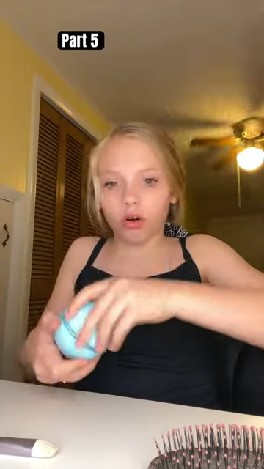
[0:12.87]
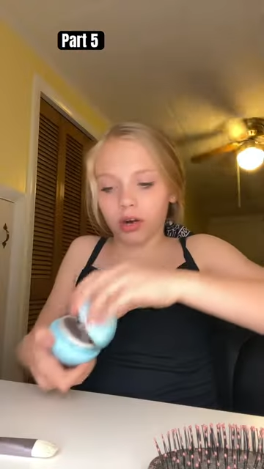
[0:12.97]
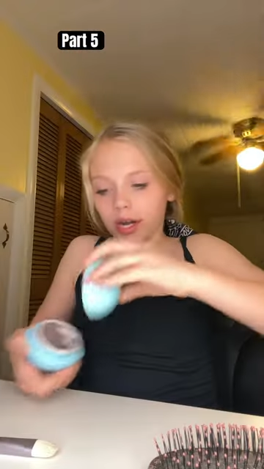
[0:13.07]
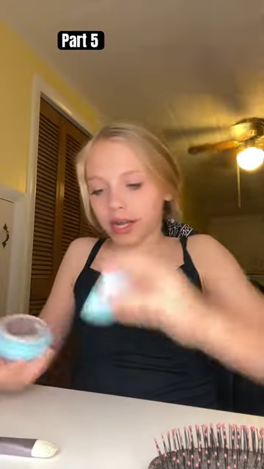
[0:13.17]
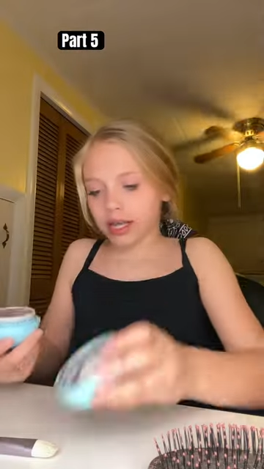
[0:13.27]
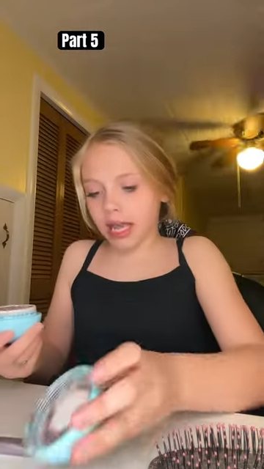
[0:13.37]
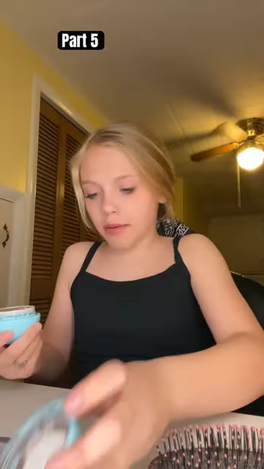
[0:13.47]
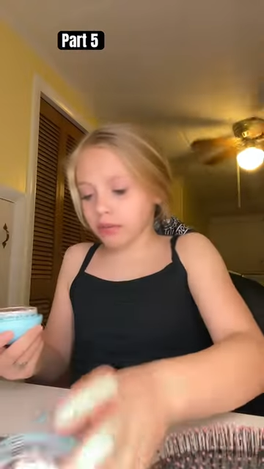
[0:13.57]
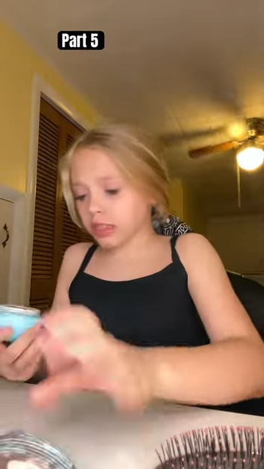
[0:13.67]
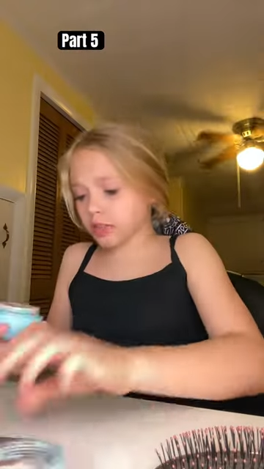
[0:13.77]
All right, it
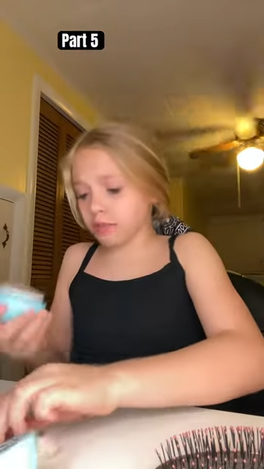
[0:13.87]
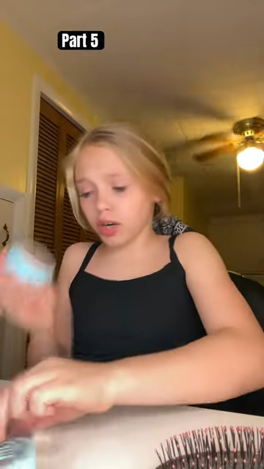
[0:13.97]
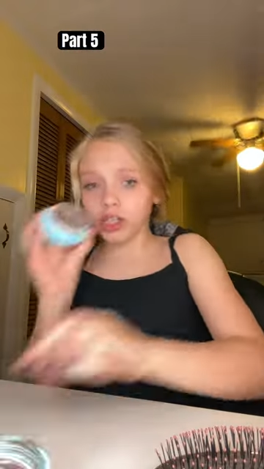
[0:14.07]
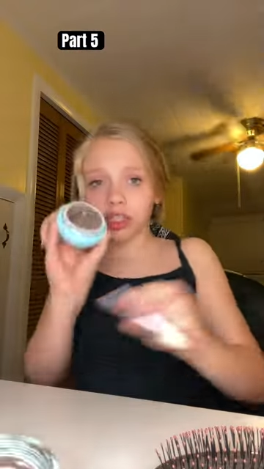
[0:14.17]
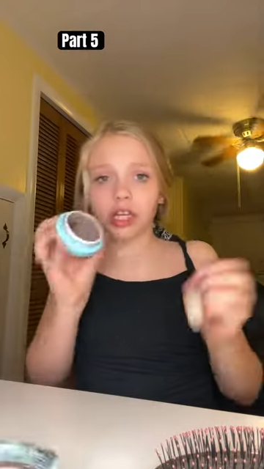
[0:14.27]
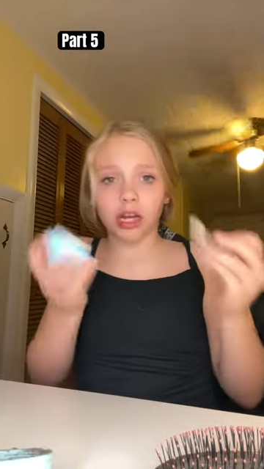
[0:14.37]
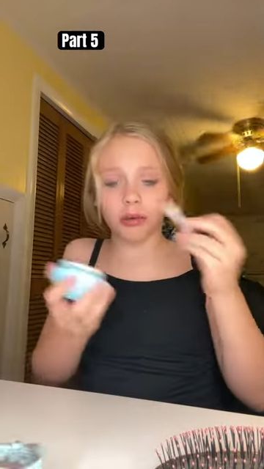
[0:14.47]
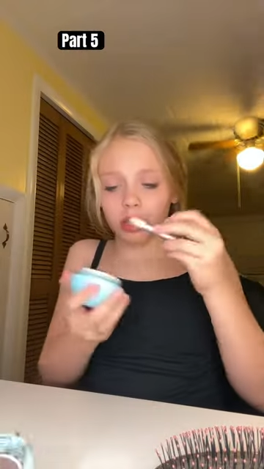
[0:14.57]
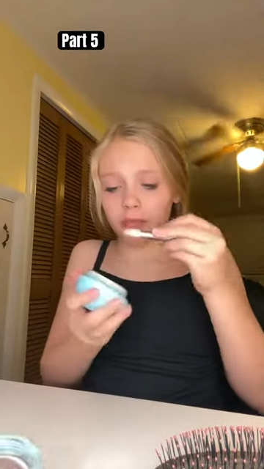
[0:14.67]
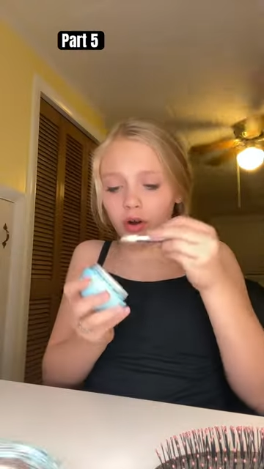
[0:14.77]
came with this brush and now
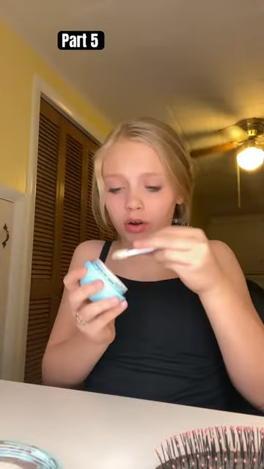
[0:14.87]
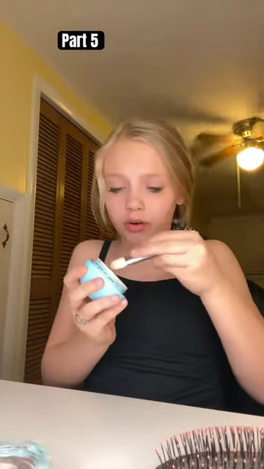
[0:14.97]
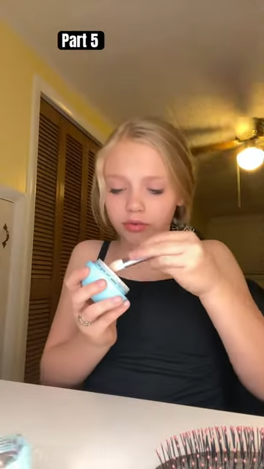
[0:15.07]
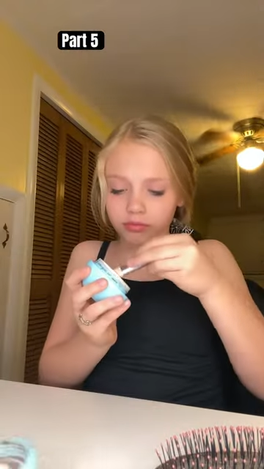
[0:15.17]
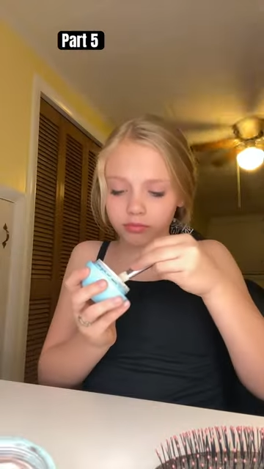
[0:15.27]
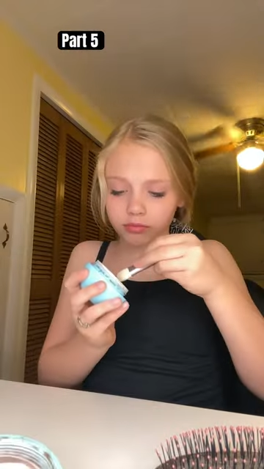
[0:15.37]
I'm gonna put it on.